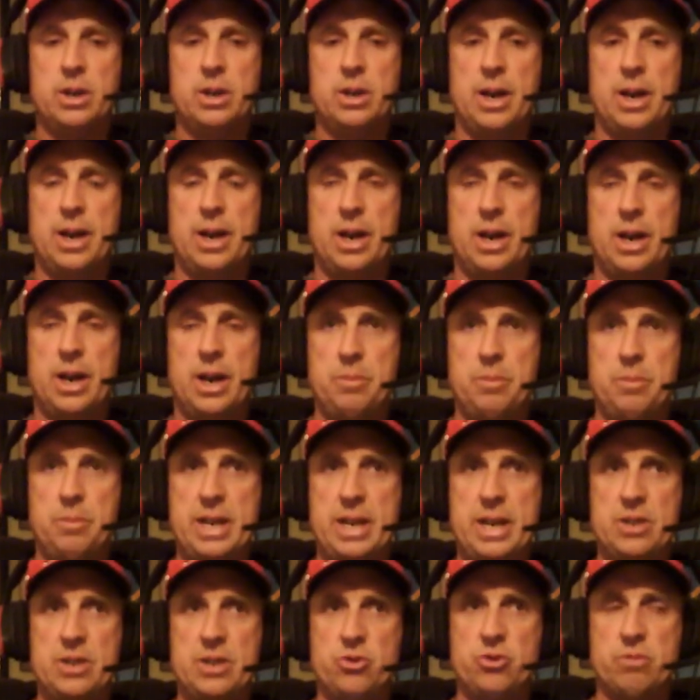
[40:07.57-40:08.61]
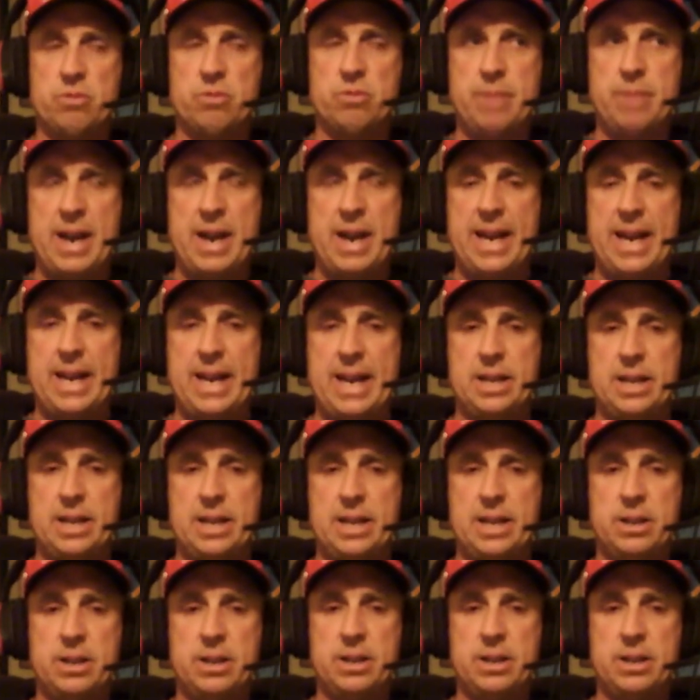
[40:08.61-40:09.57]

It is your main